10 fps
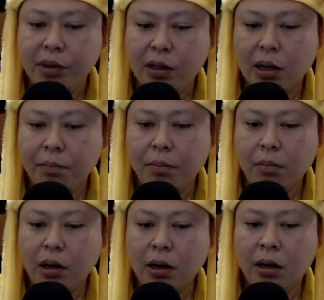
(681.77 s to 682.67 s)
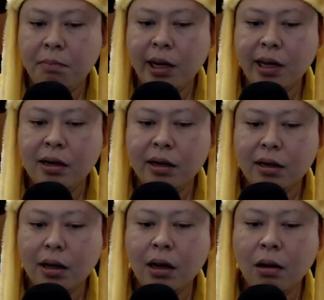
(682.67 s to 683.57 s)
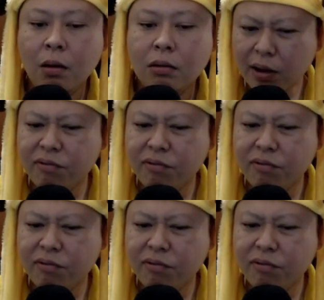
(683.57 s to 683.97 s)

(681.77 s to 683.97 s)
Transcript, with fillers: Yep, um, I can unlock